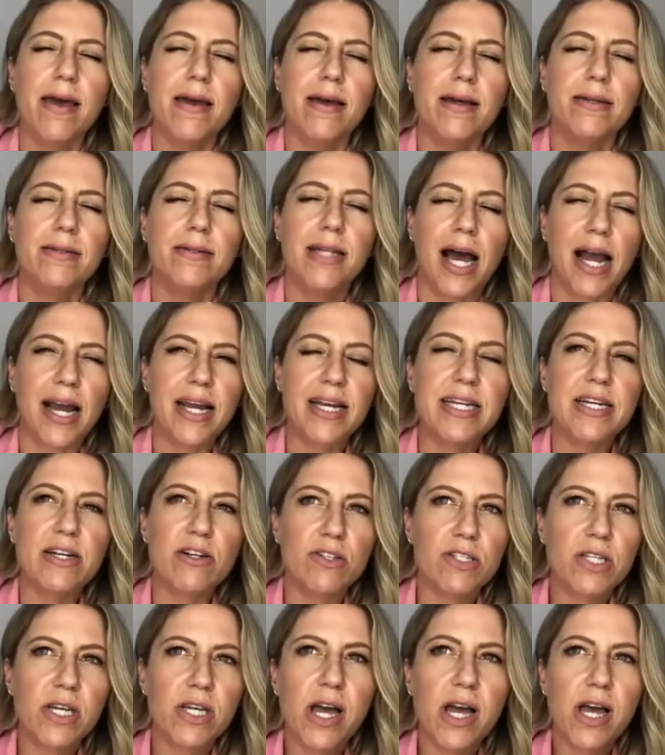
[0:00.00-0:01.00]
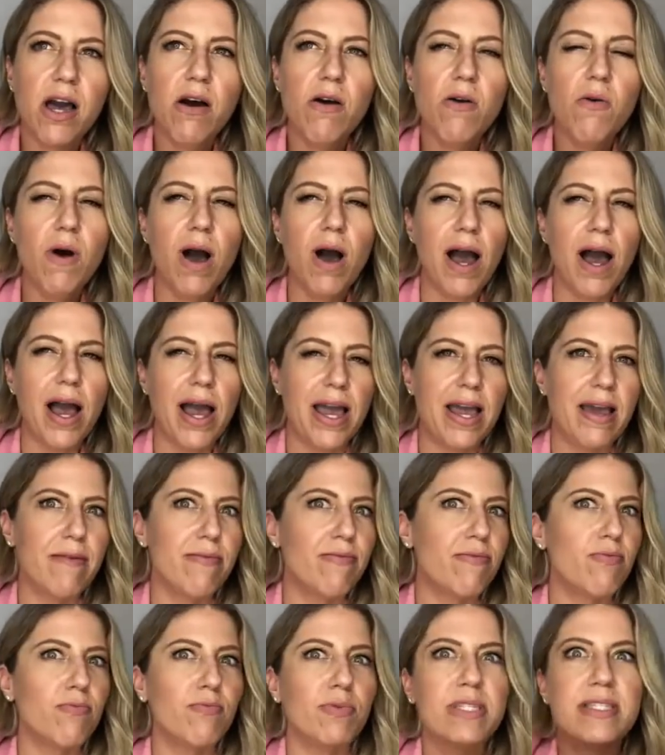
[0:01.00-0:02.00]
9 years ago, I
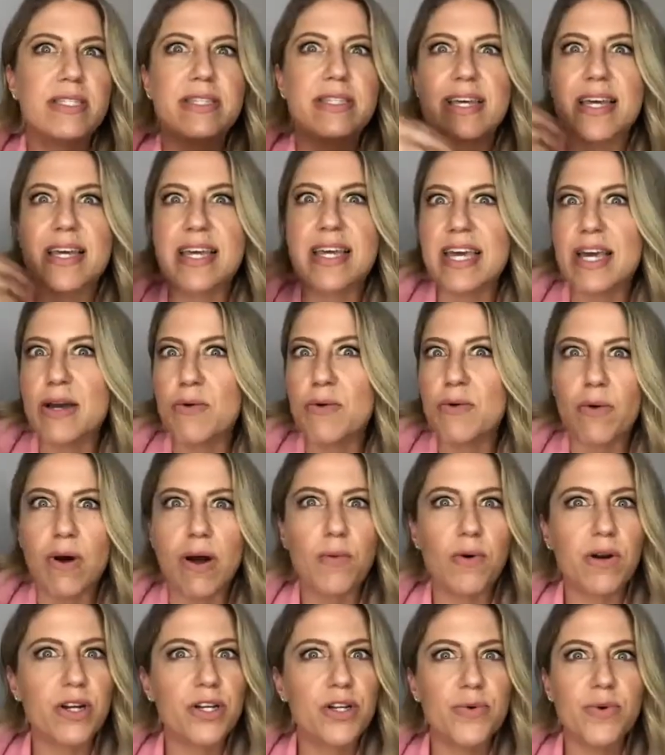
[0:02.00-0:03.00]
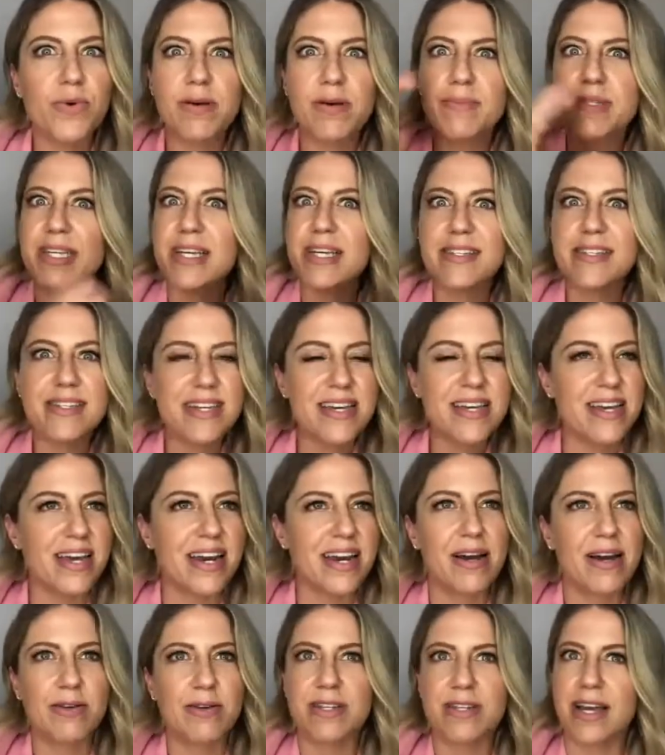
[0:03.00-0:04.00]
was thinking, what do I want to do when I'm 60? And
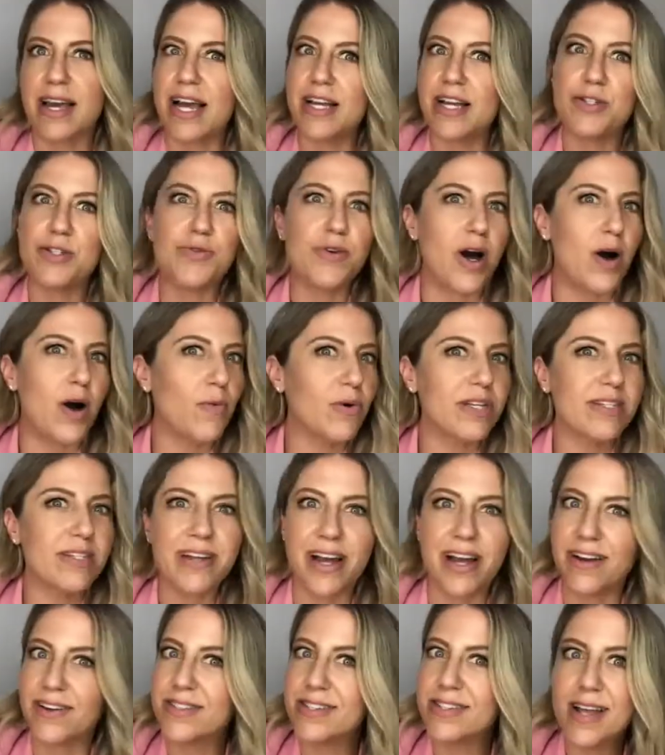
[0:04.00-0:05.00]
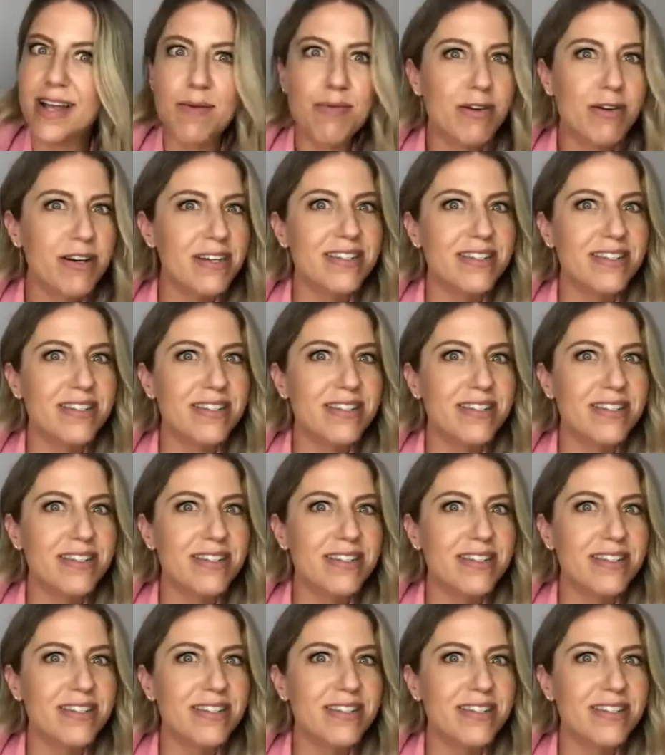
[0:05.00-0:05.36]
I was like, I do not want to style celebrities